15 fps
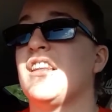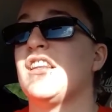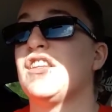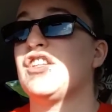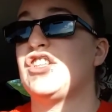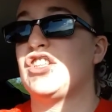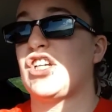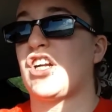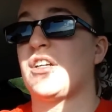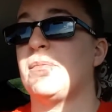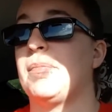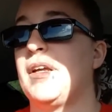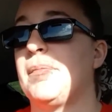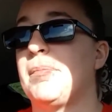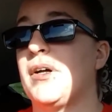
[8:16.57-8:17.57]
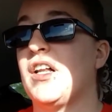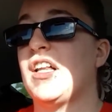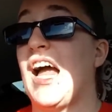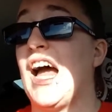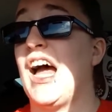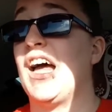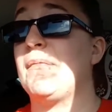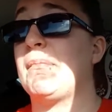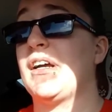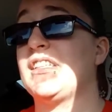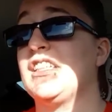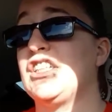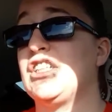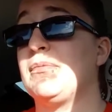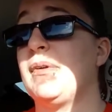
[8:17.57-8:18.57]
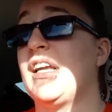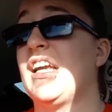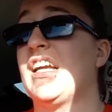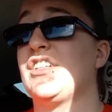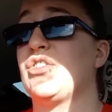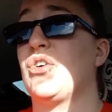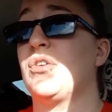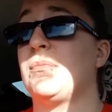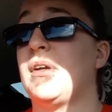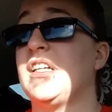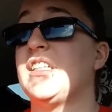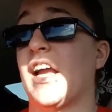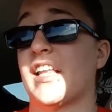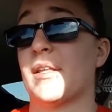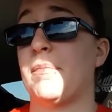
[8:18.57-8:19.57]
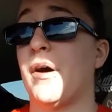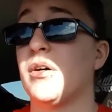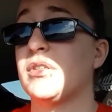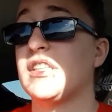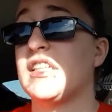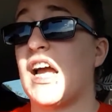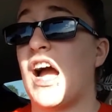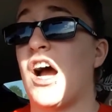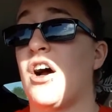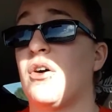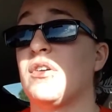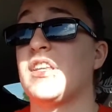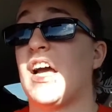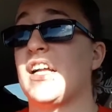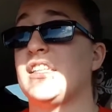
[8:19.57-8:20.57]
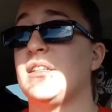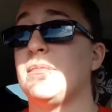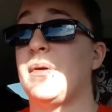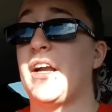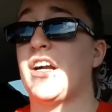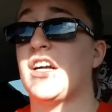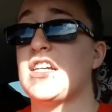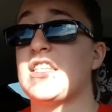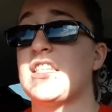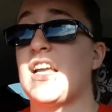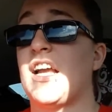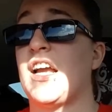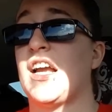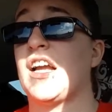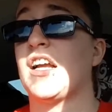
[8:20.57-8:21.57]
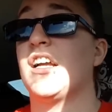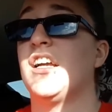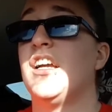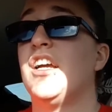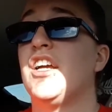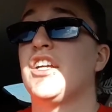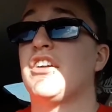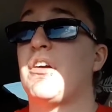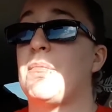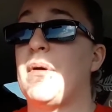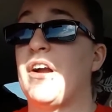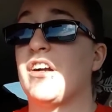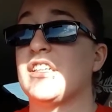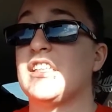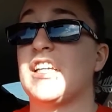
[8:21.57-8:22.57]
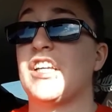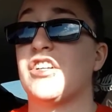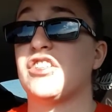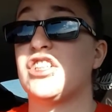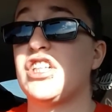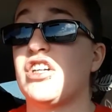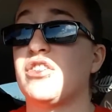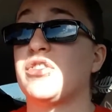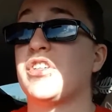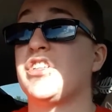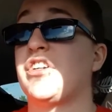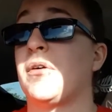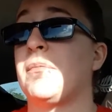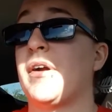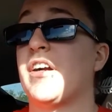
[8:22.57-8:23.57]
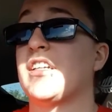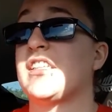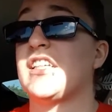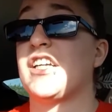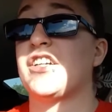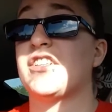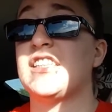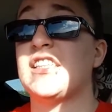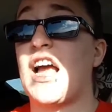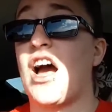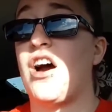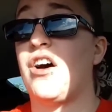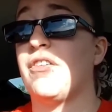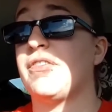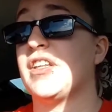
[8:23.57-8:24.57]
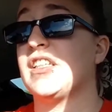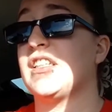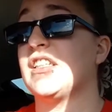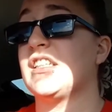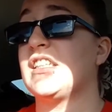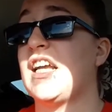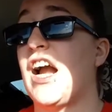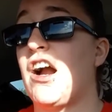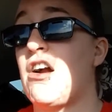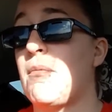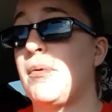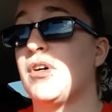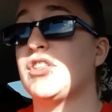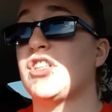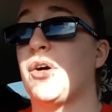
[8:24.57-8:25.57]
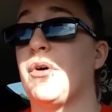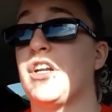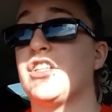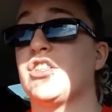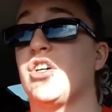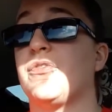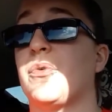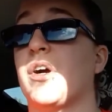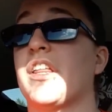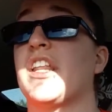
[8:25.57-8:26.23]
certain people had messaged me and told me, take the post down, that's embarrassing, you're embarrassing your children, you're embarrassing yourself, this is terrible, so on and so forth.